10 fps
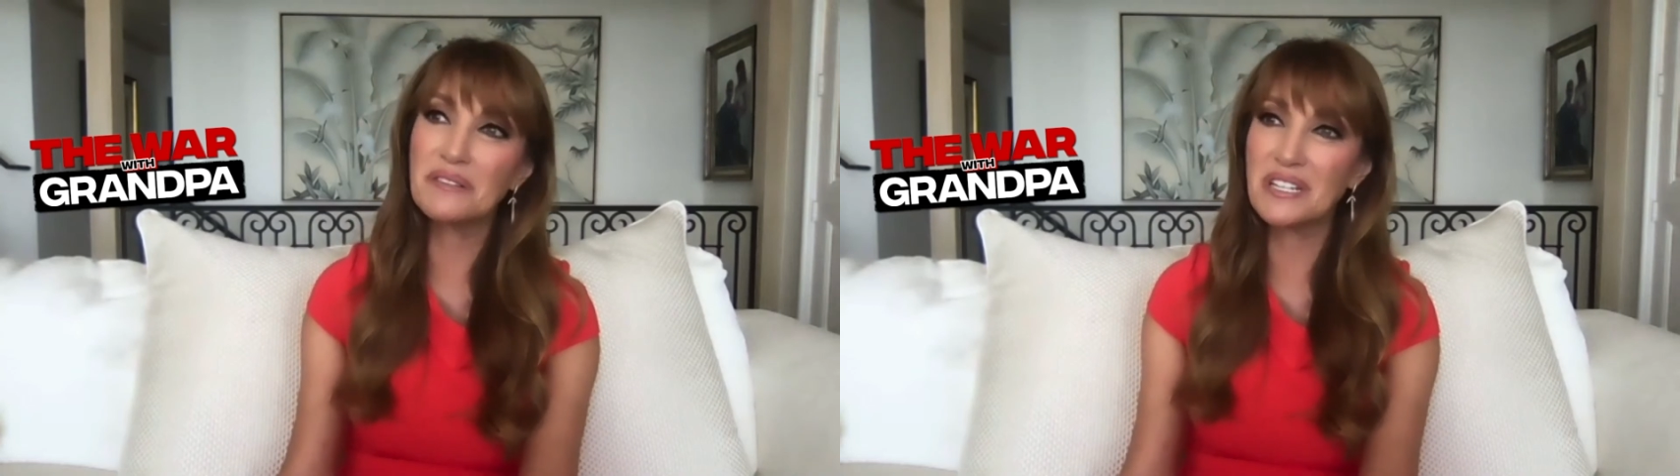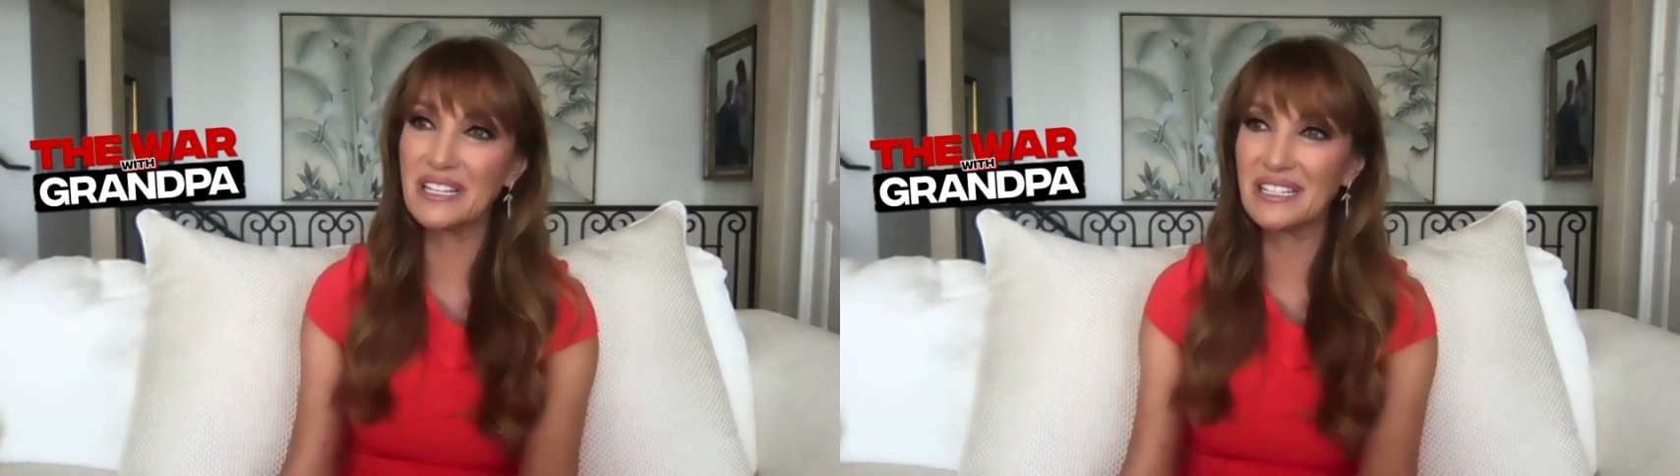
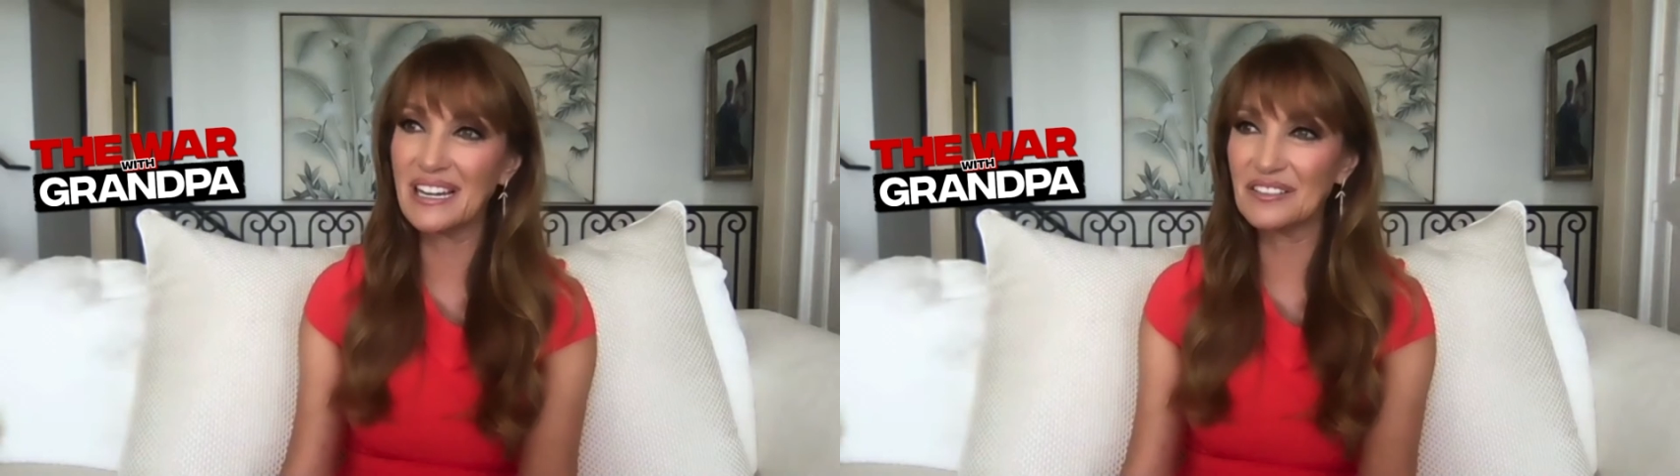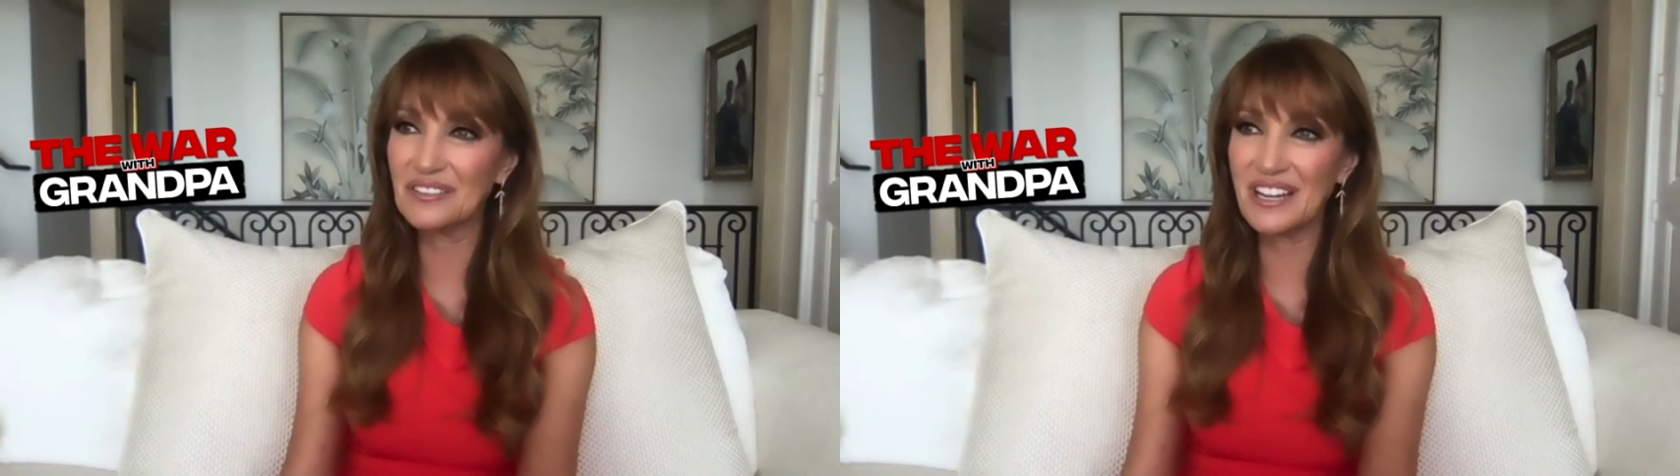taken
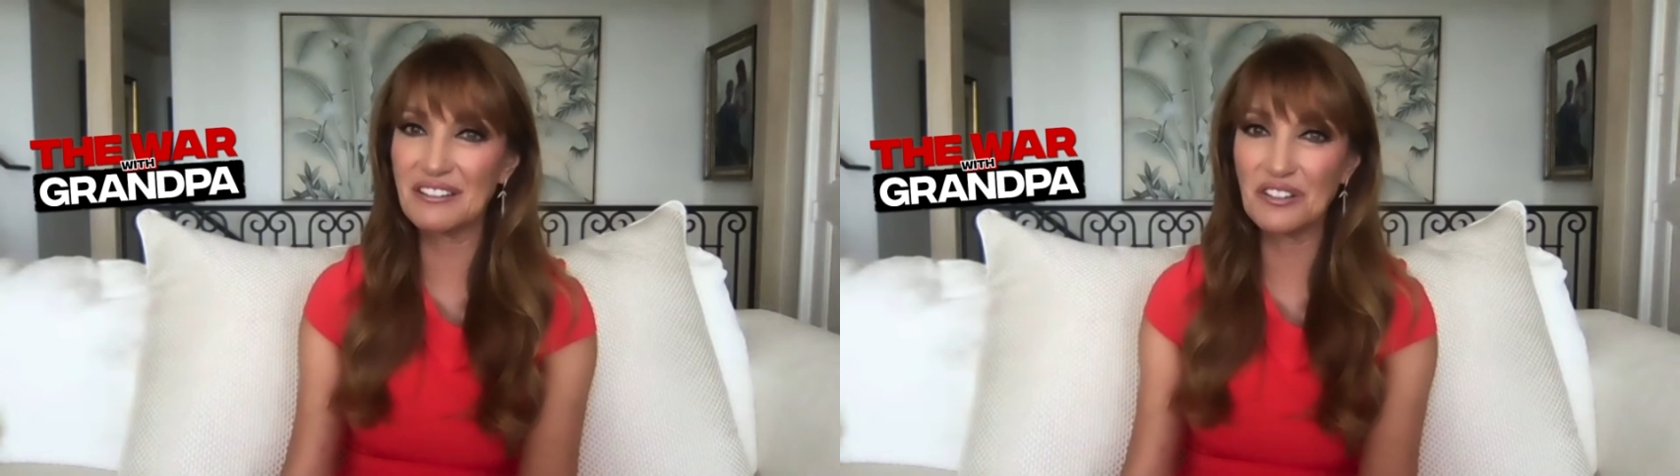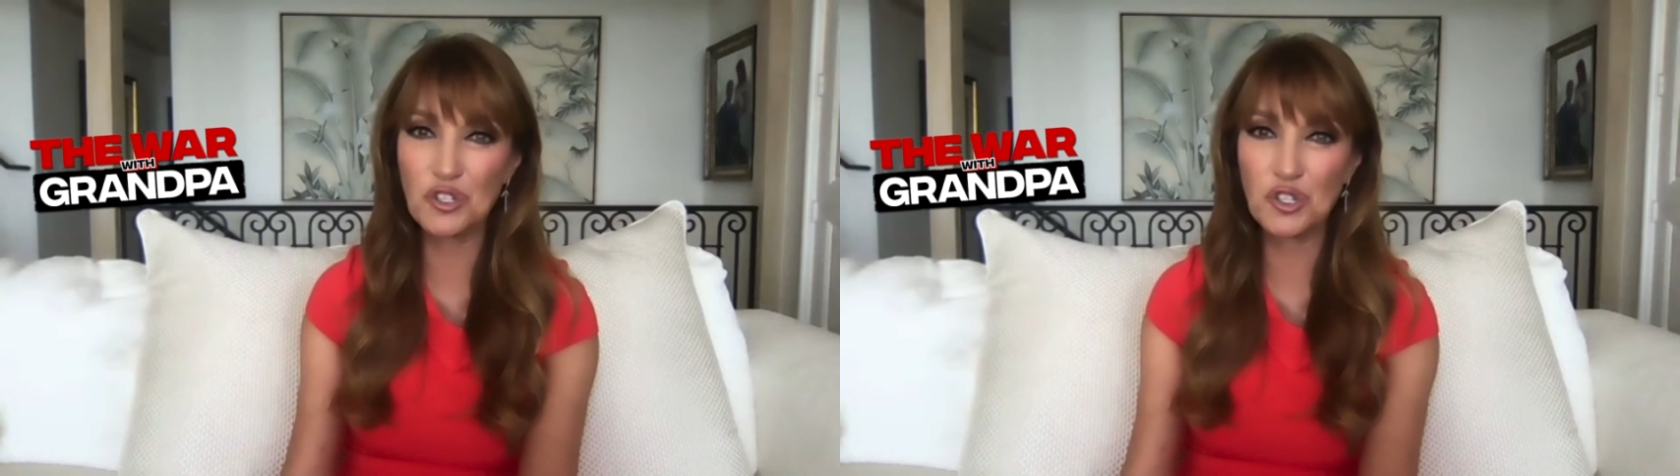out of
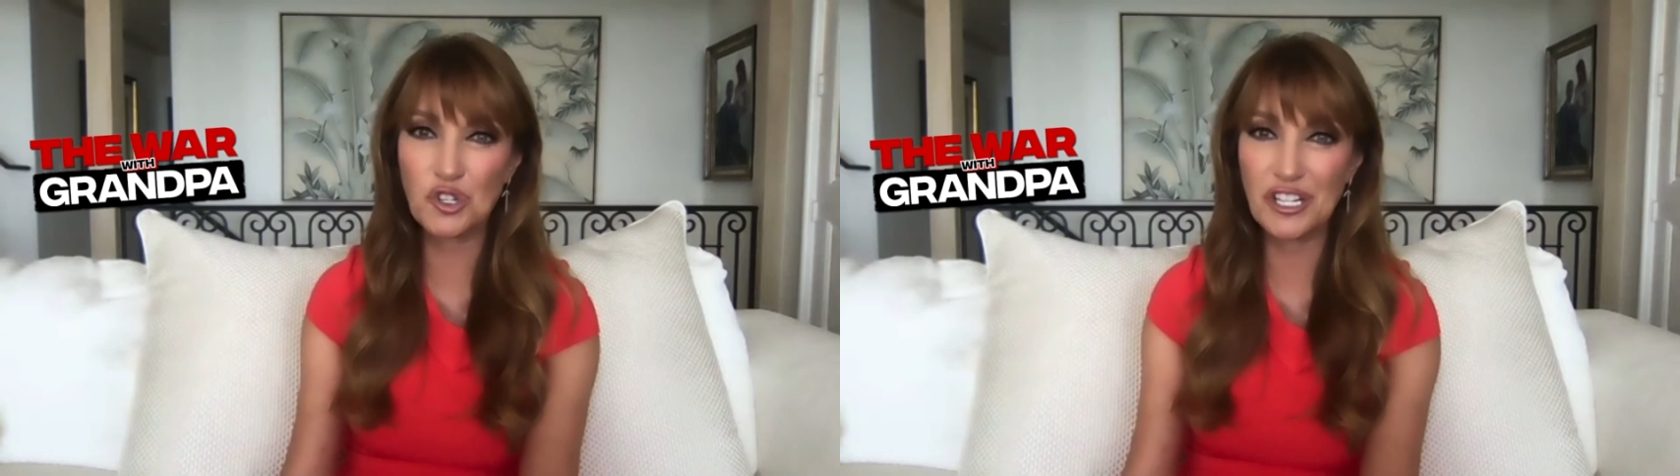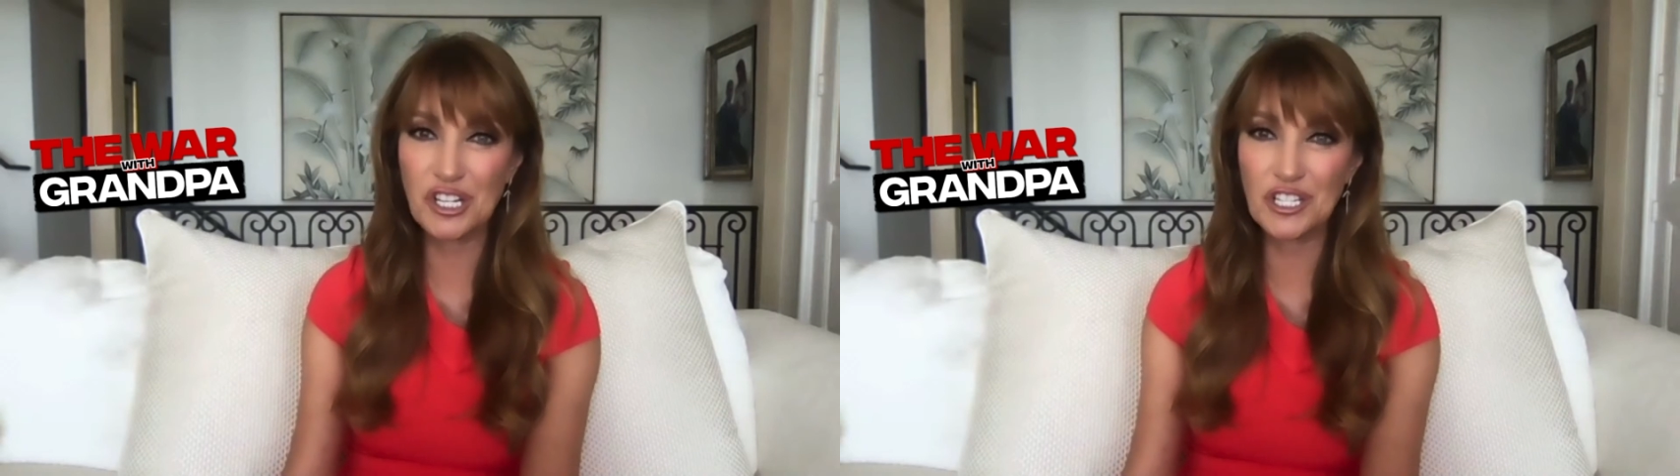there on
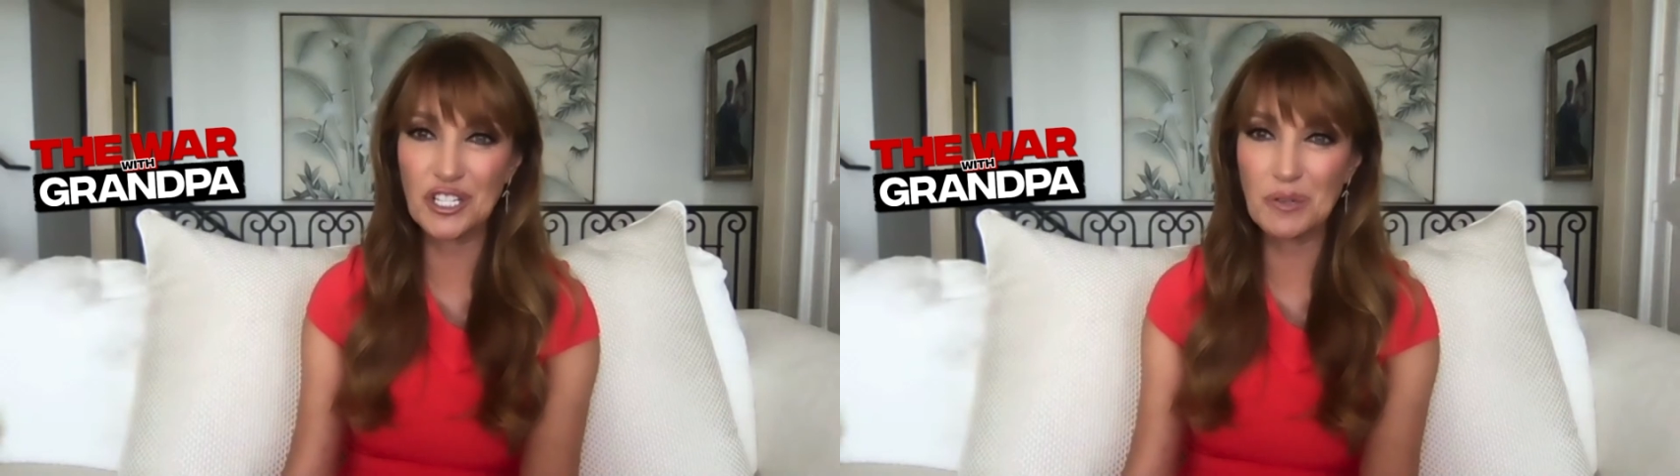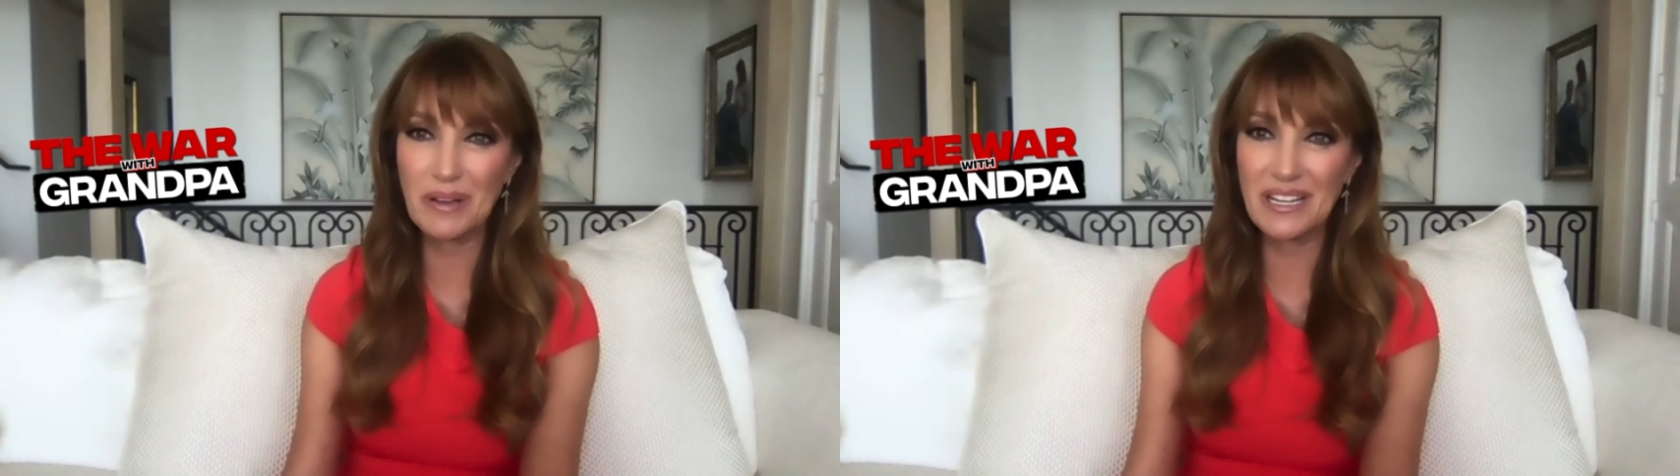stretchers, but